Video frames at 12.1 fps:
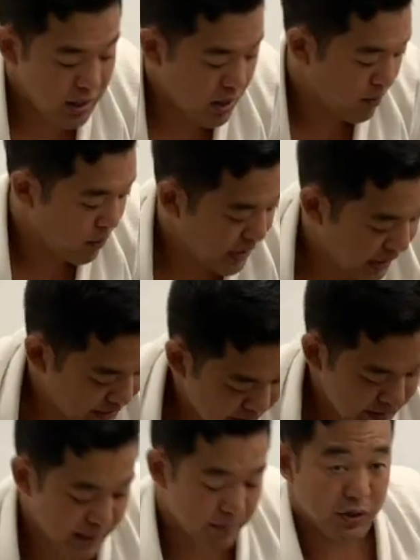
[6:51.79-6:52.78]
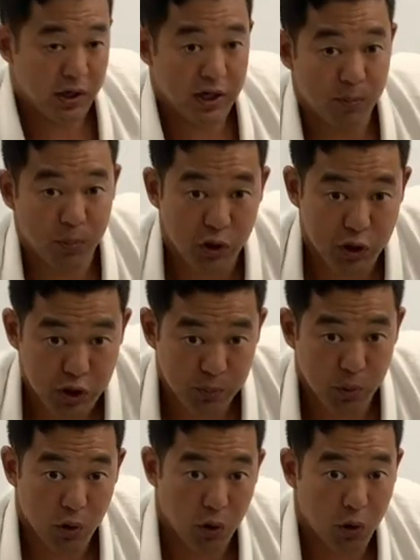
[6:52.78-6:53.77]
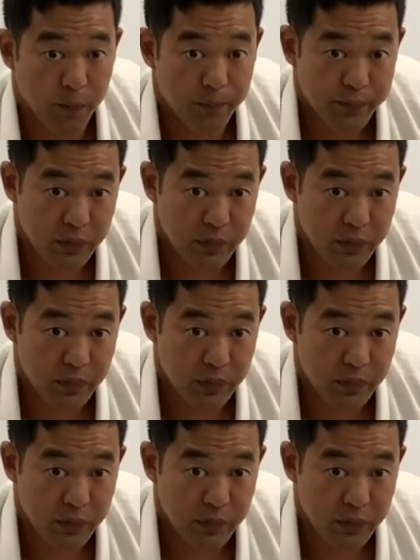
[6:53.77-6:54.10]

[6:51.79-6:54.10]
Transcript: but you guys can see I'm starting to push-pull.